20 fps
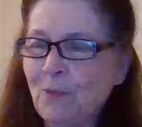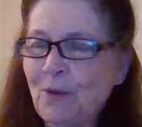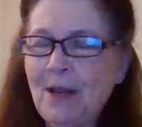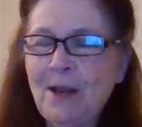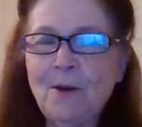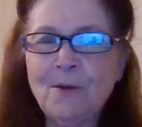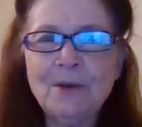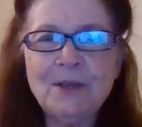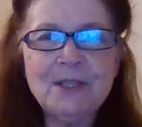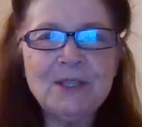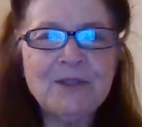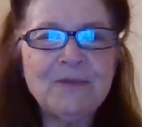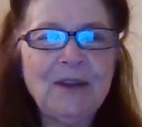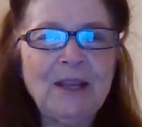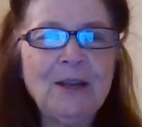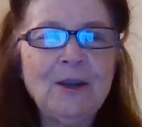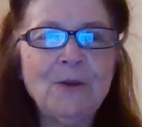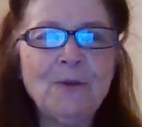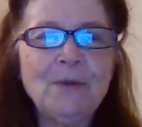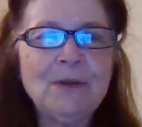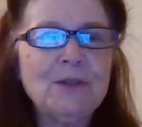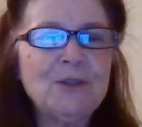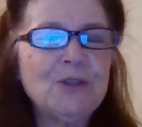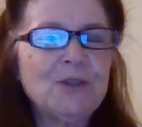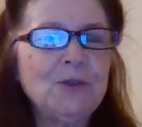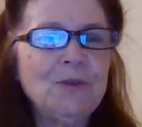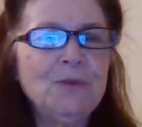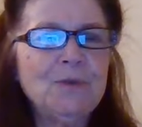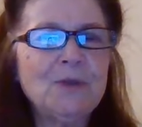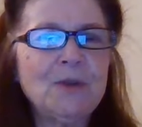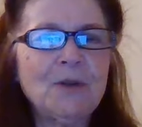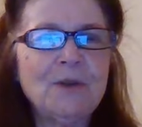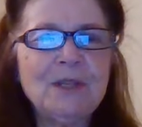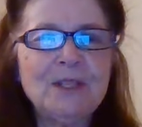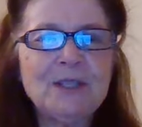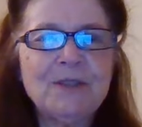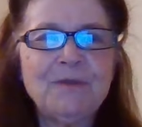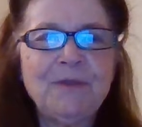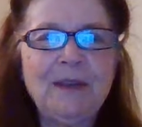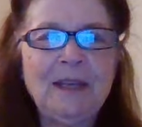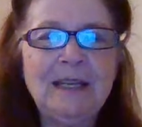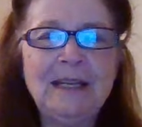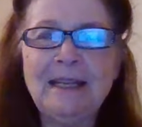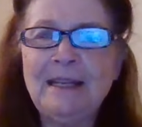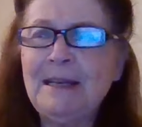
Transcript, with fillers: ring on his finger and shoes on his feet.